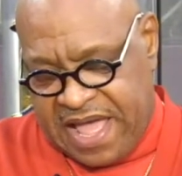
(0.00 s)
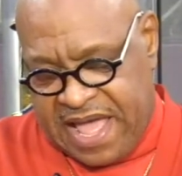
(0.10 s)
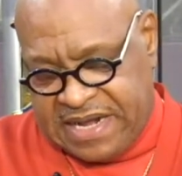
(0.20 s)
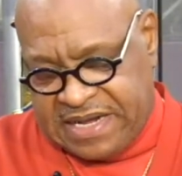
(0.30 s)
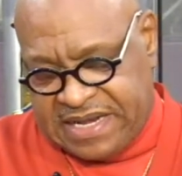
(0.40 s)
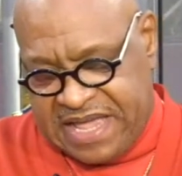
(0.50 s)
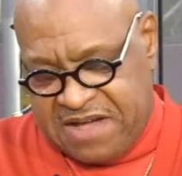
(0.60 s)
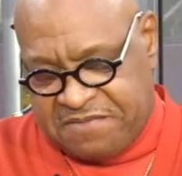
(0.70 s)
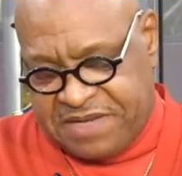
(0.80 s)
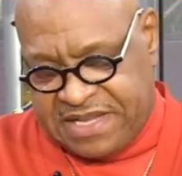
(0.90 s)
He
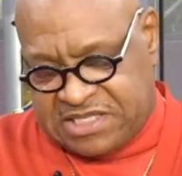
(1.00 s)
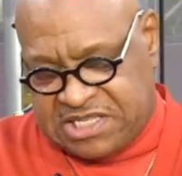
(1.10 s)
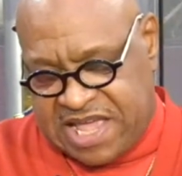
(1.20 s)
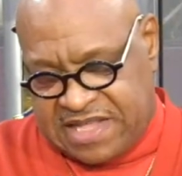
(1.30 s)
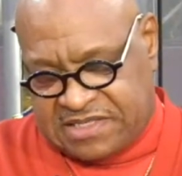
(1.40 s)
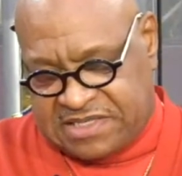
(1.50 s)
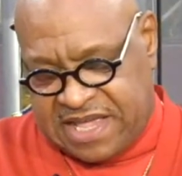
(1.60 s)
lived in tents,